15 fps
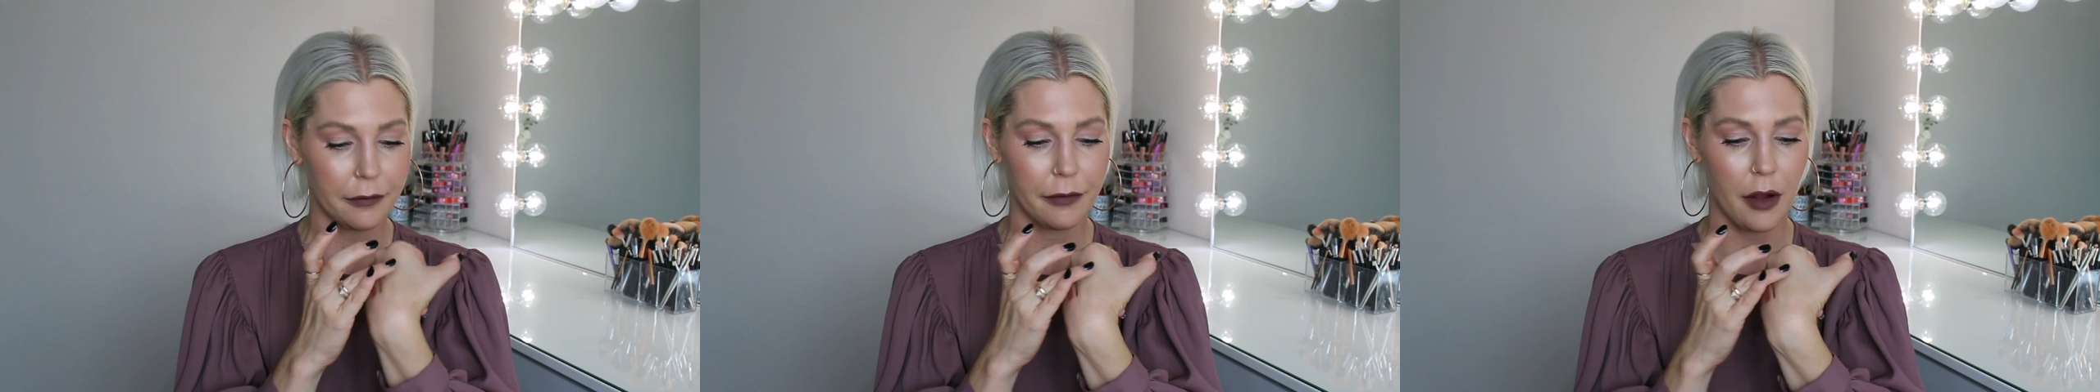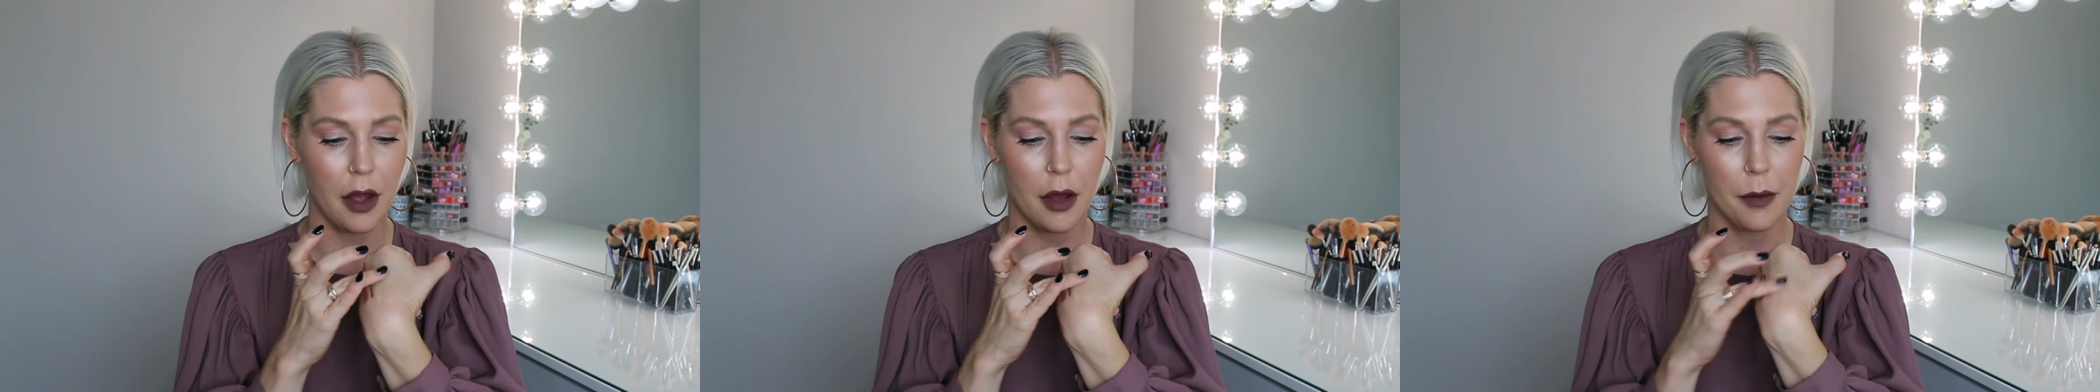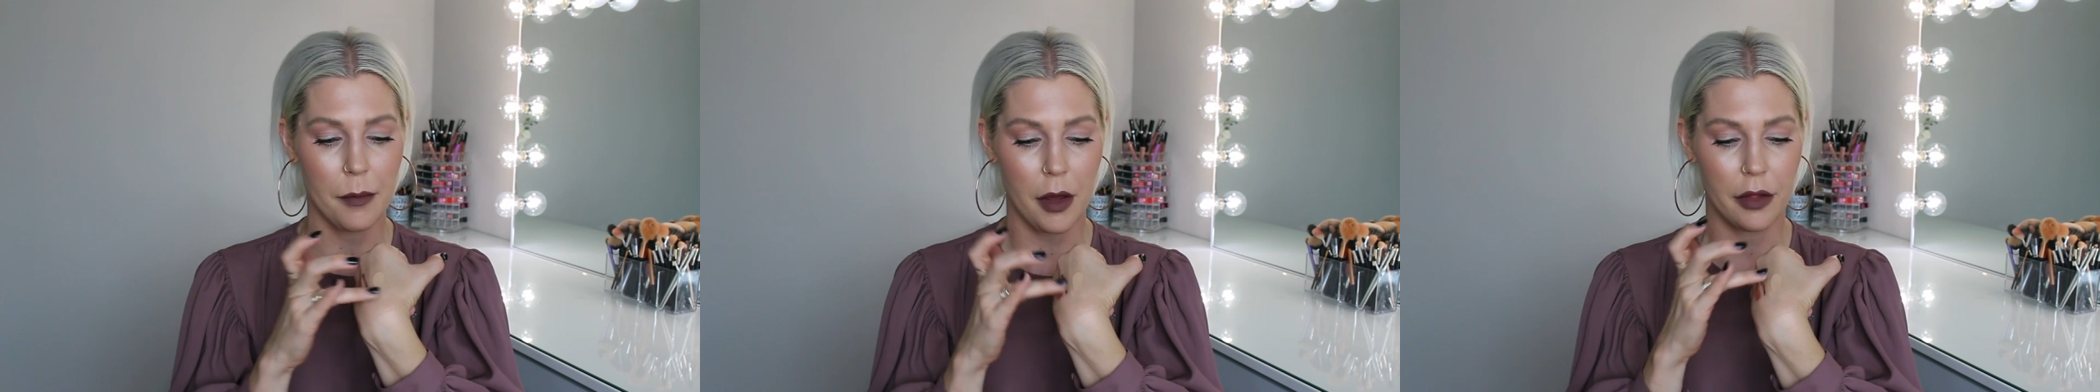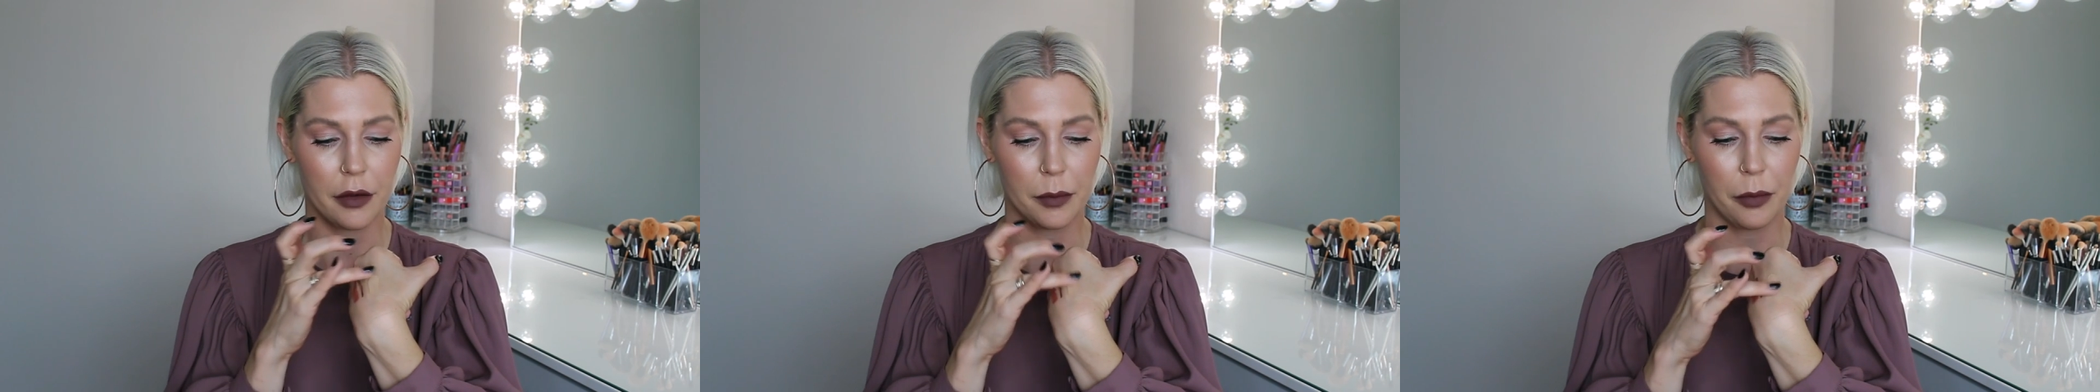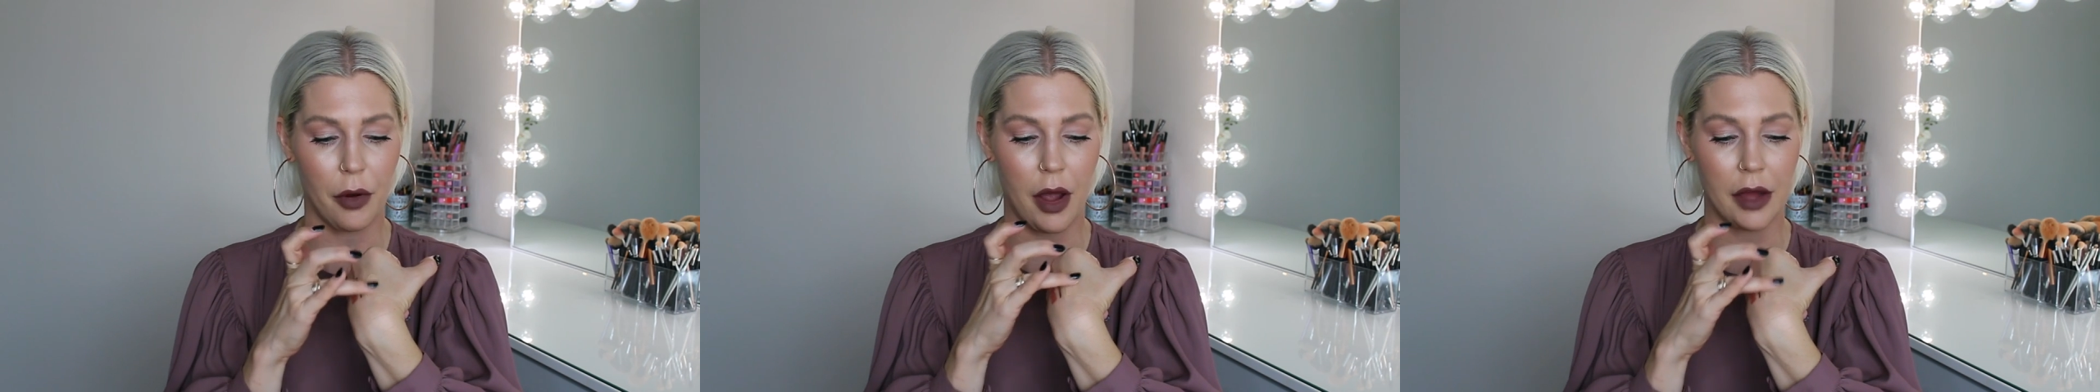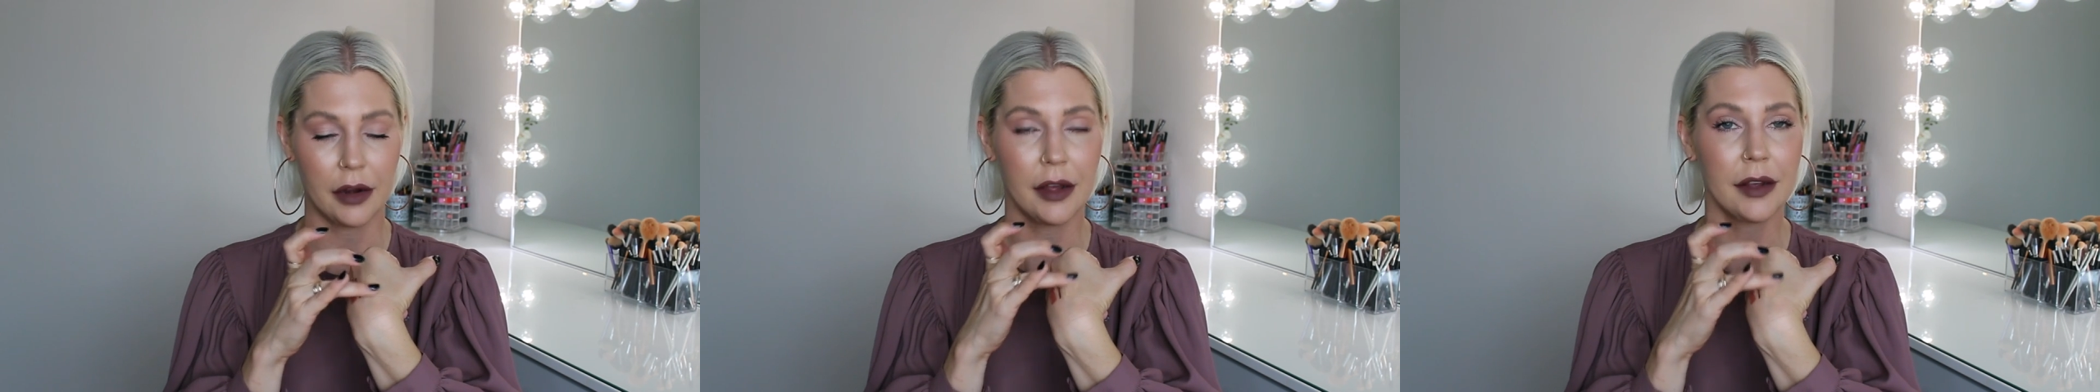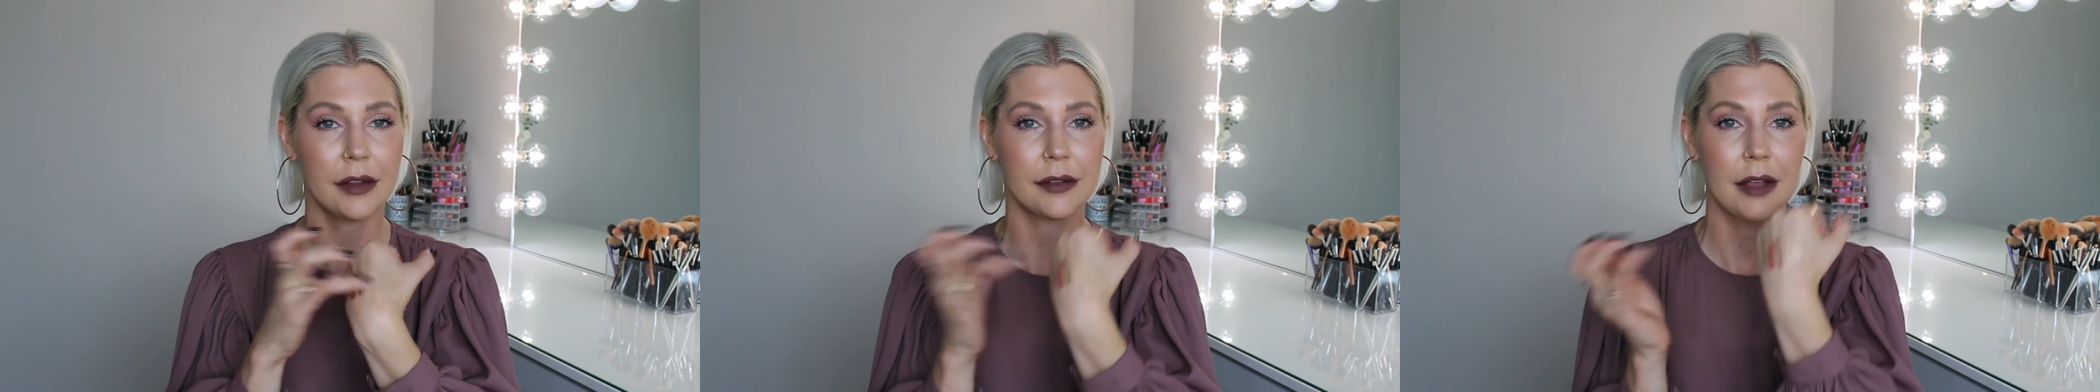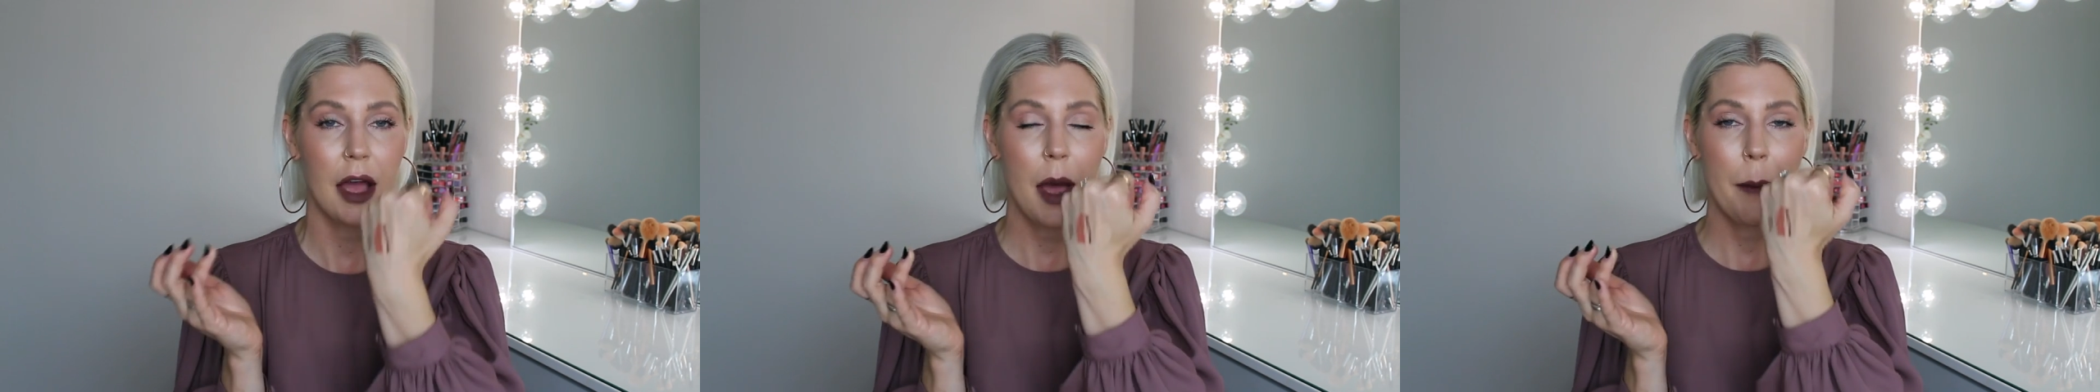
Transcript: from other products